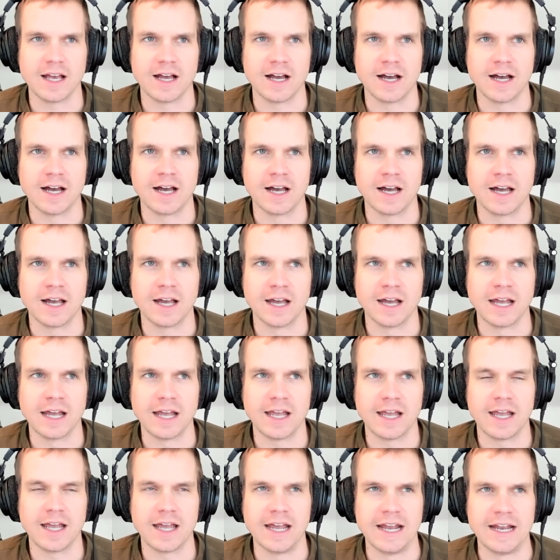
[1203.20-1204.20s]

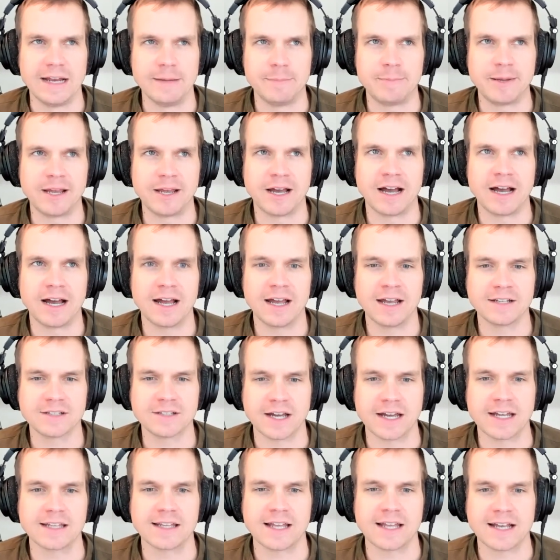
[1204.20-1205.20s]

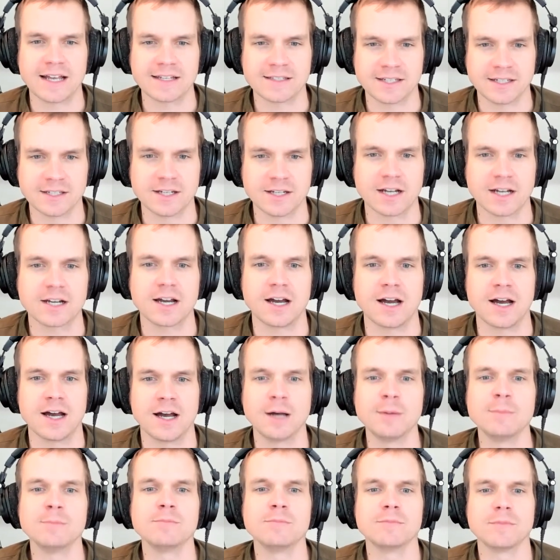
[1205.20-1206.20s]

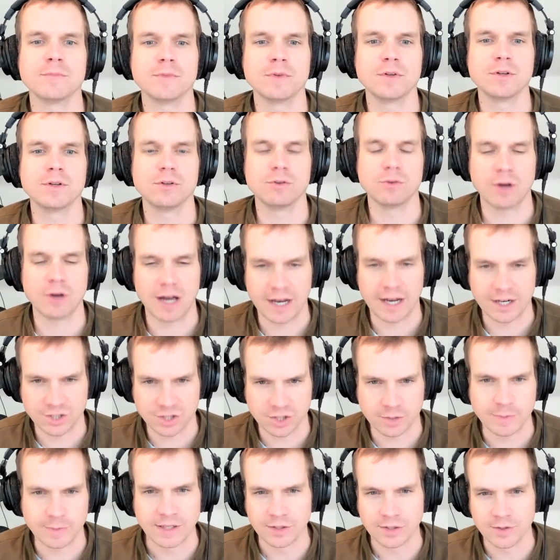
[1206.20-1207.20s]
api.atlassian.com, I
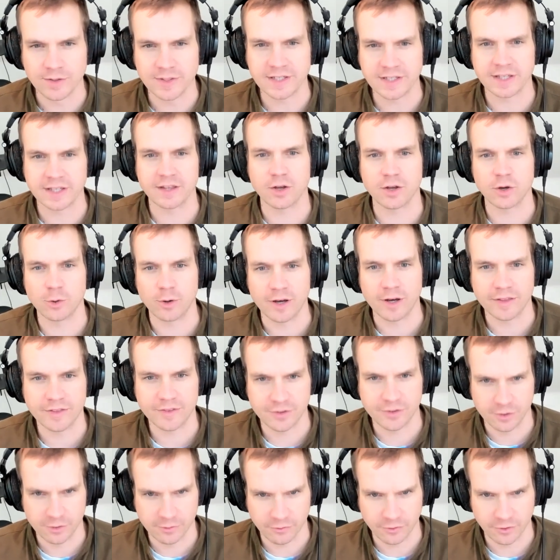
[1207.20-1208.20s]
should be using the OAuth
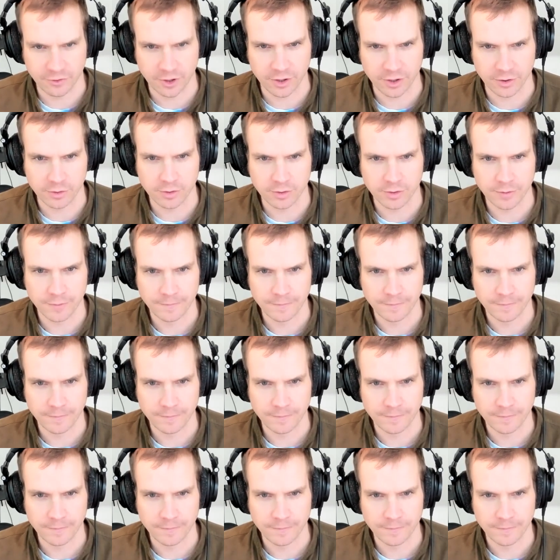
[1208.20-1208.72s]
2 flow?